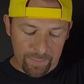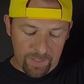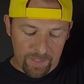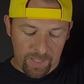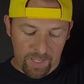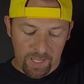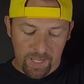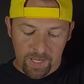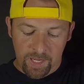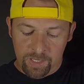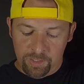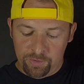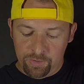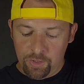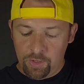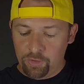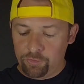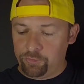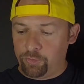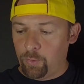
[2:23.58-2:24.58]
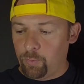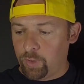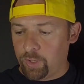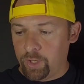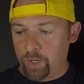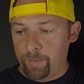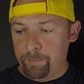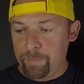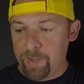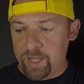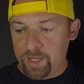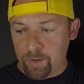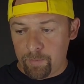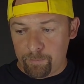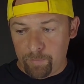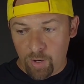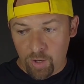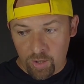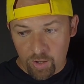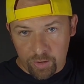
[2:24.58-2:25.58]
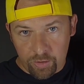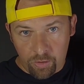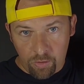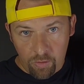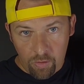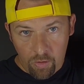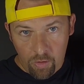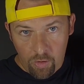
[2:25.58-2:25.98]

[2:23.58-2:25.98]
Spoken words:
And so we're going to make a mark